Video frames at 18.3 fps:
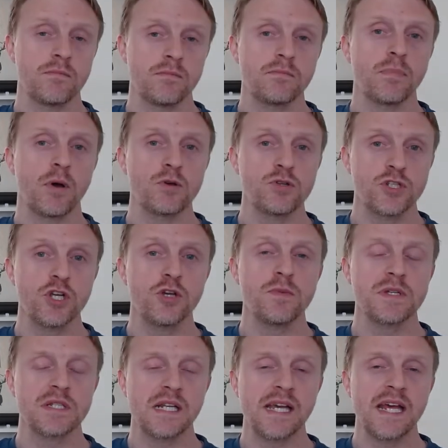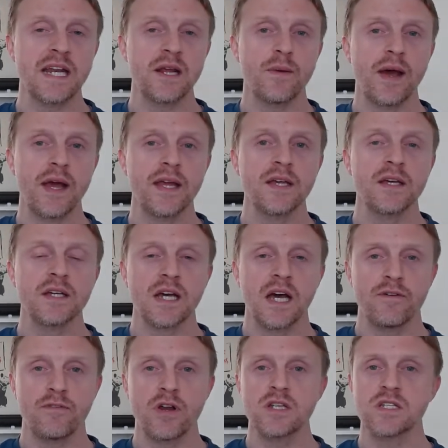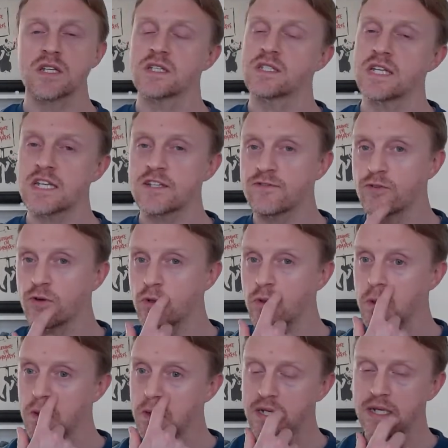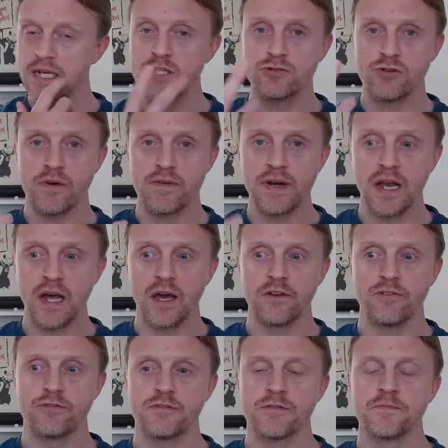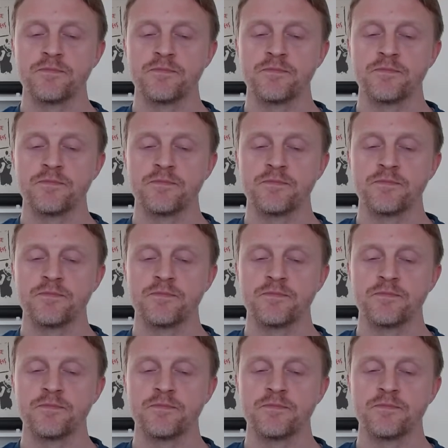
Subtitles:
posthumously anyway, a very successful literary life.